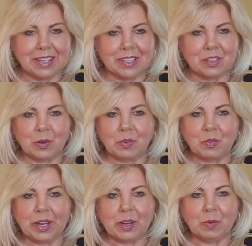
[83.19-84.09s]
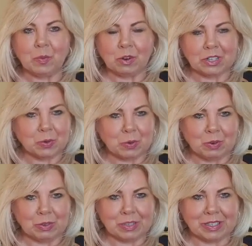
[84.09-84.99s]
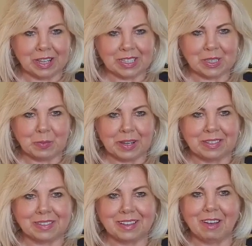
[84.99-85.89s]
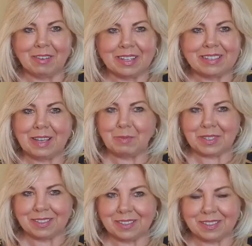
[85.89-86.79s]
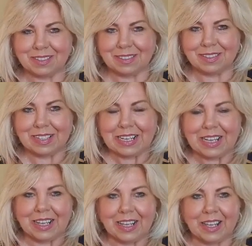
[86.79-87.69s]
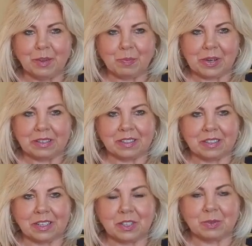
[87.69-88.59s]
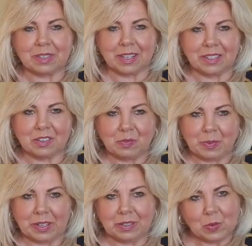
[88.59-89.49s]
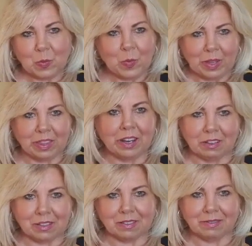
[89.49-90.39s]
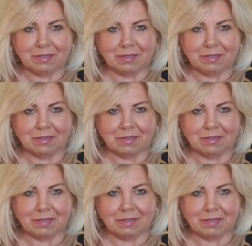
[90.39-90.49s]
So if we can work towards that space of acceptance, it brings us into a sense of peace within us.